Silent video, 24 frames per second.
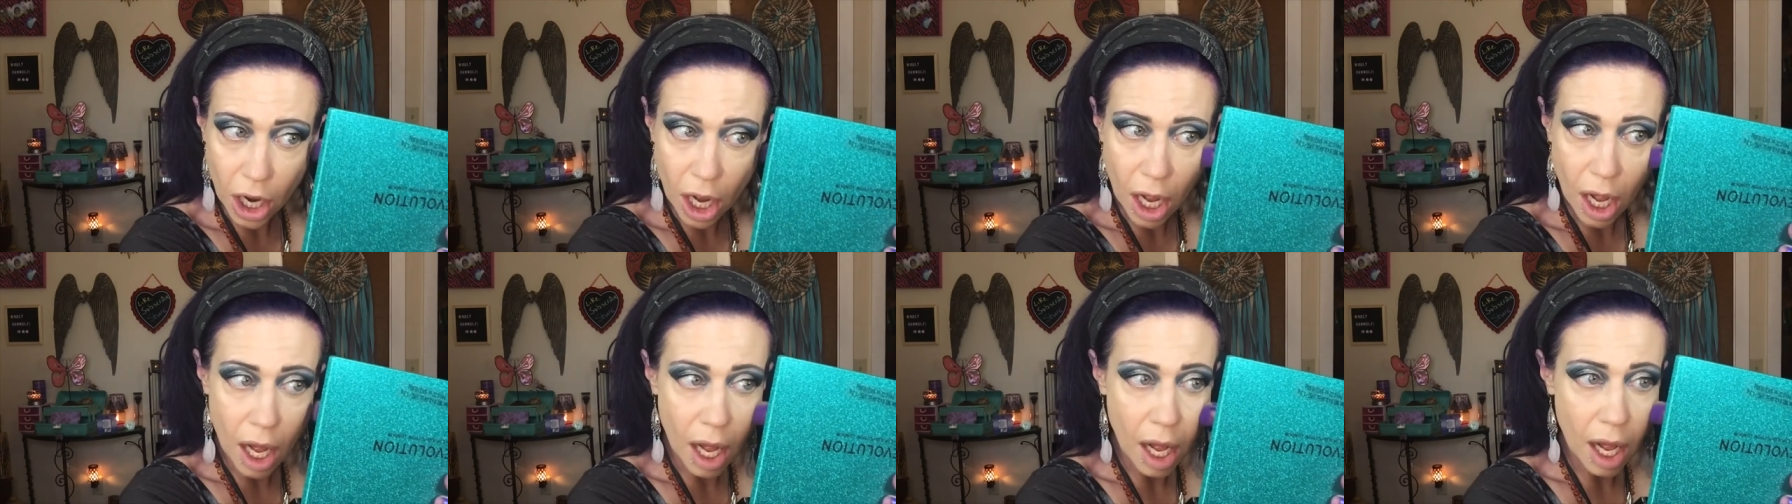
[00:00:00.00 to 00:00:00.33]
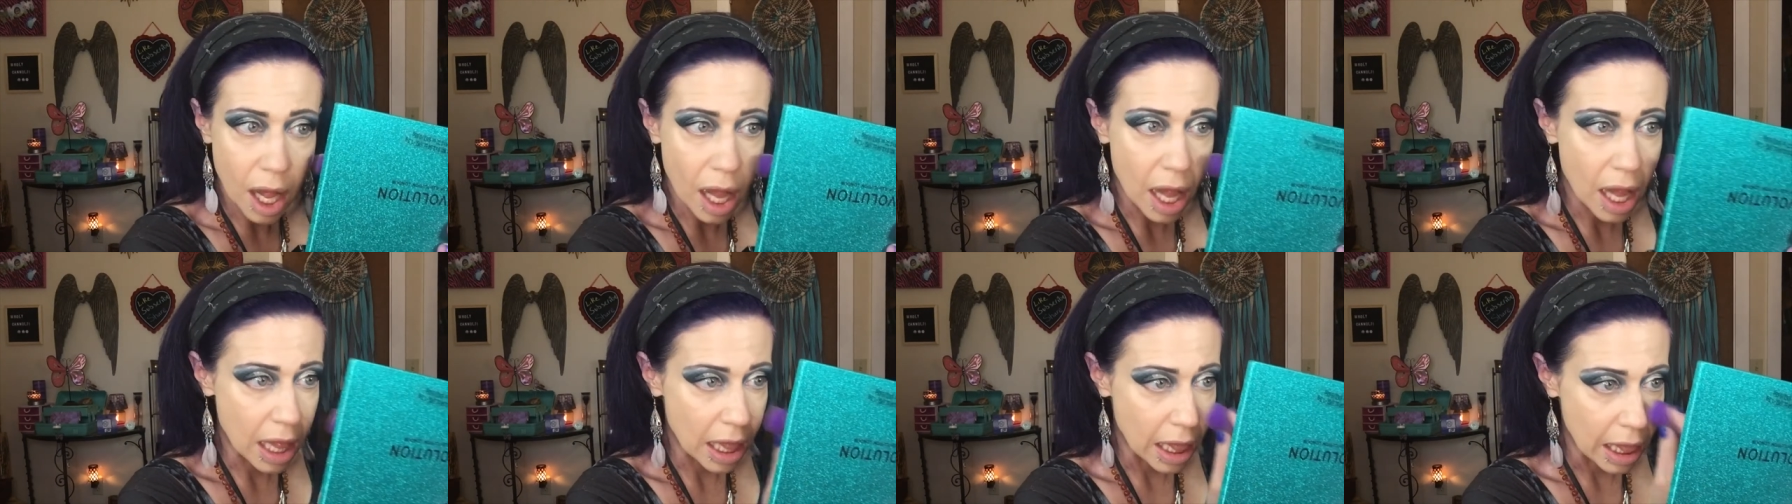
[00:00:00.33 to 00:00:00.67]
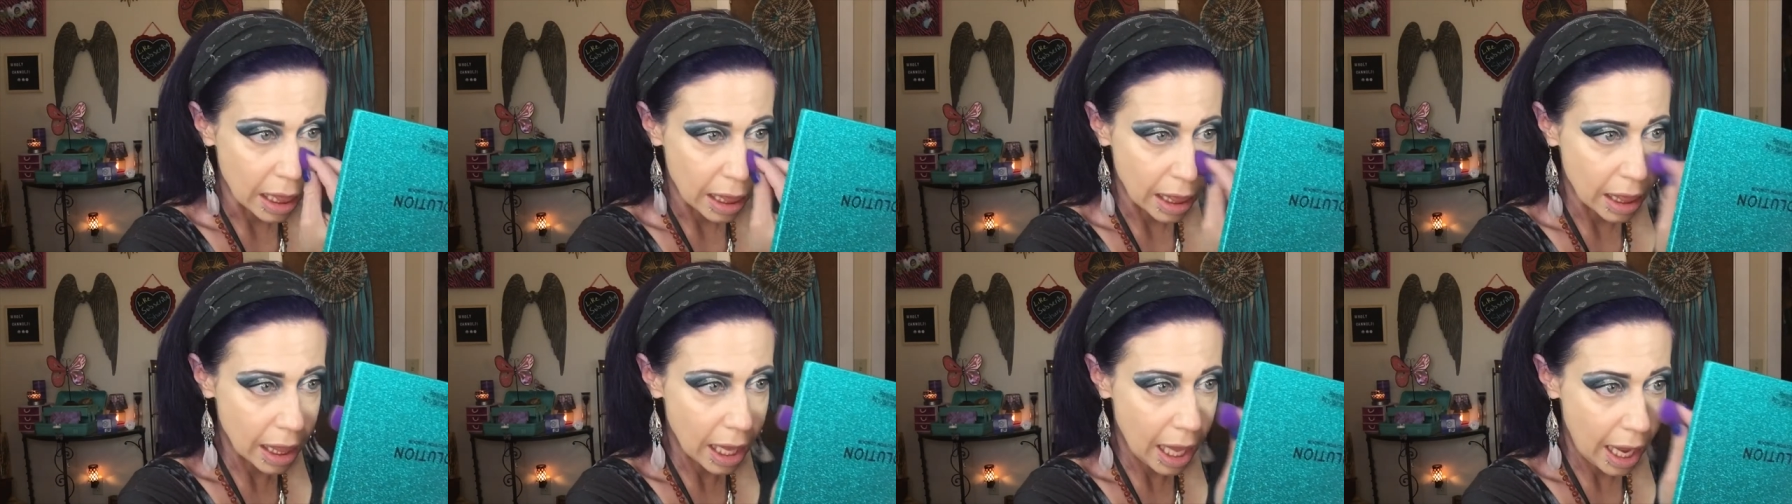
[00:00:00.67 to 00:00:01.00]
a
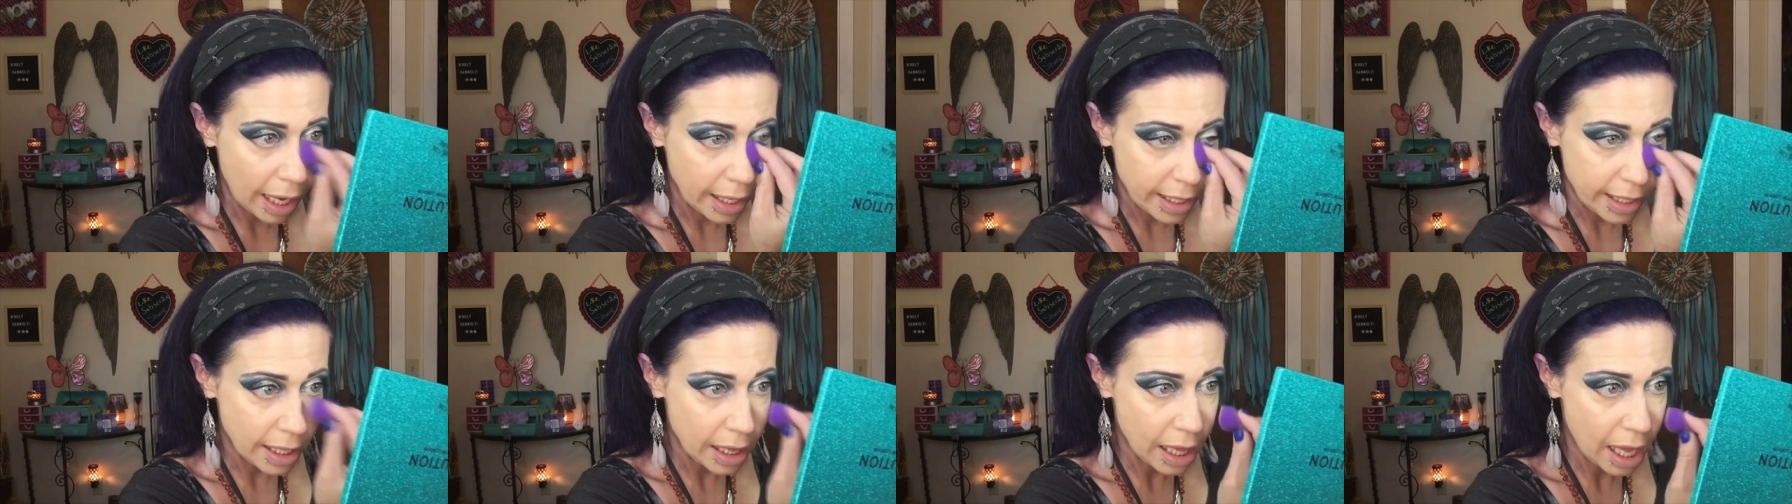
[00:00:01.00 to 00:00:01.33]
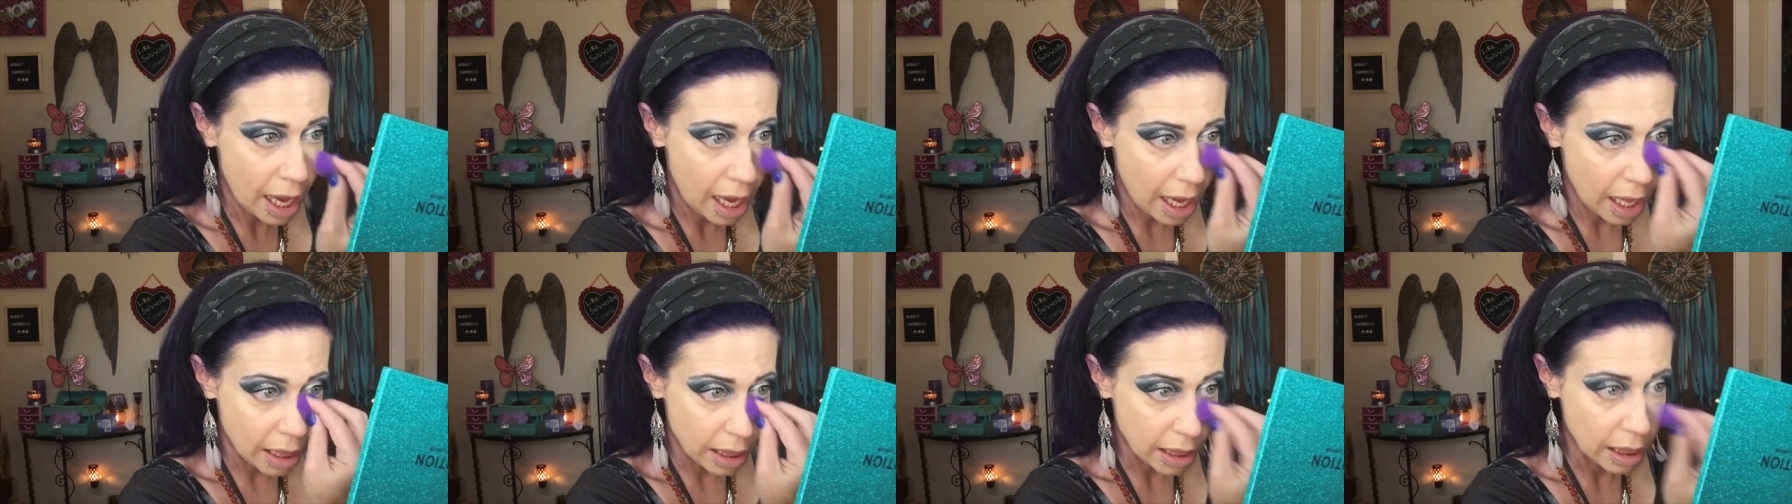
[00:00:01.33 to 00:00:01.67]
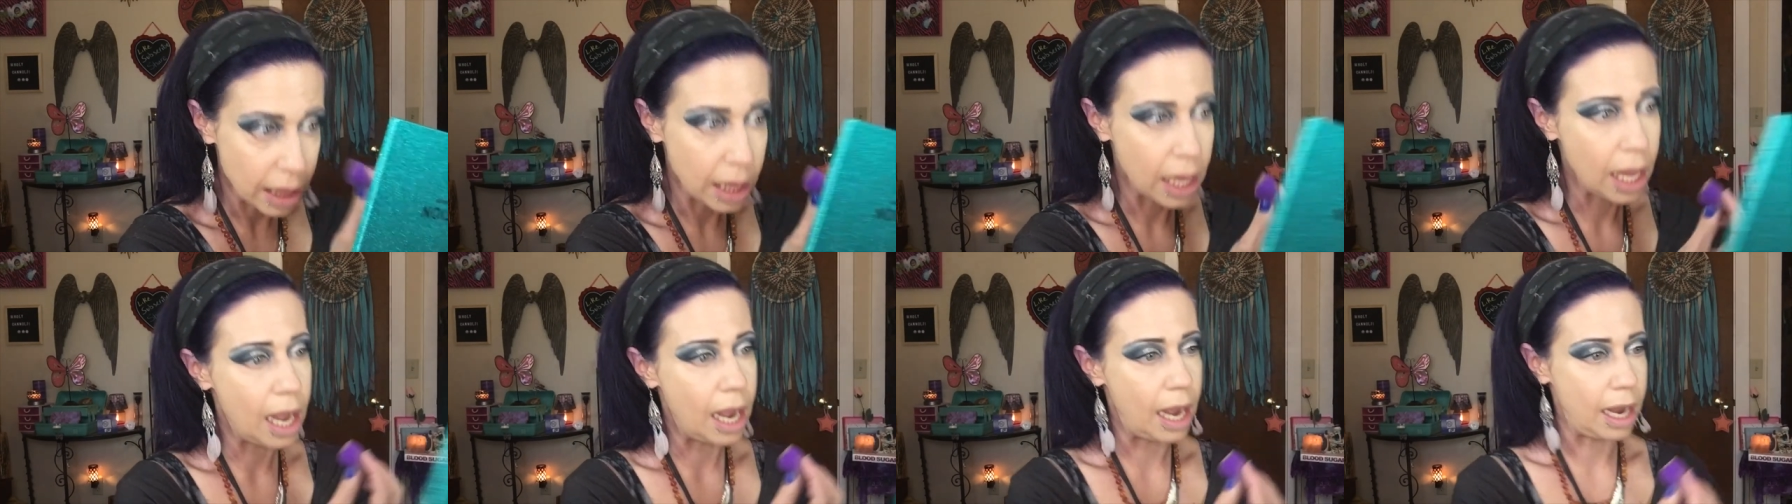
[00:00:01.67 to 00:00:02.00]
lot, lot,
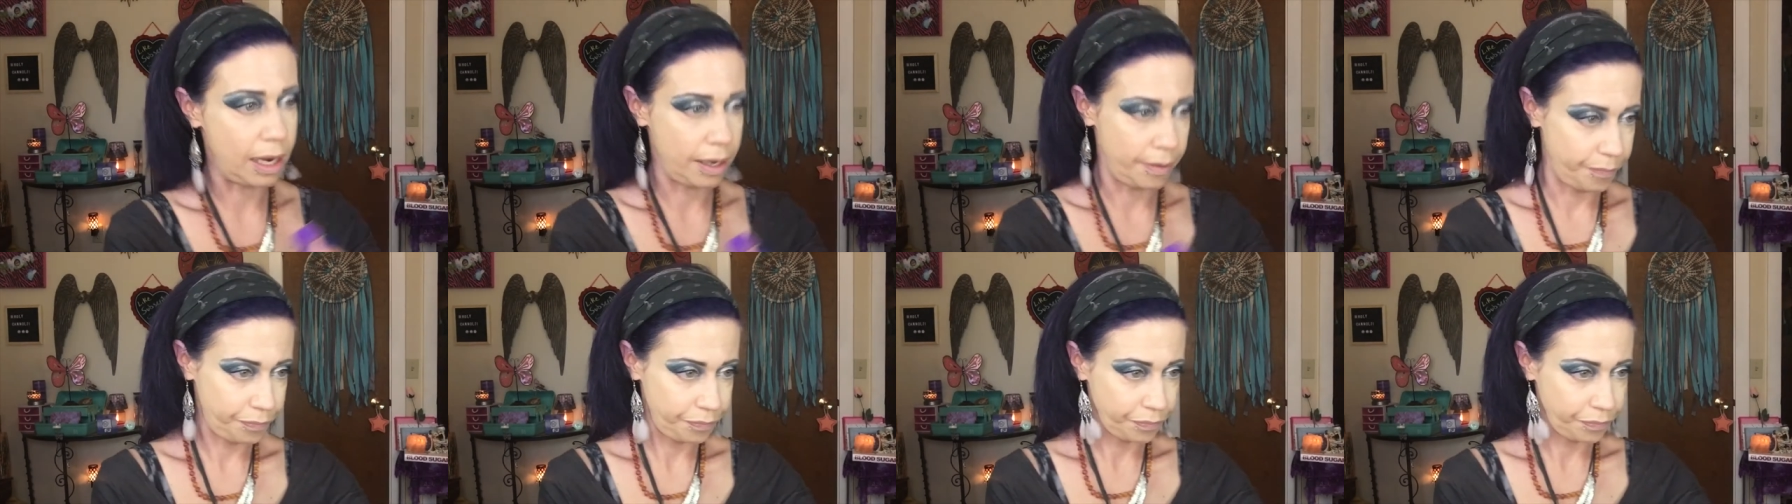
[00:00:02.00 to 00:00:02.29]
lot.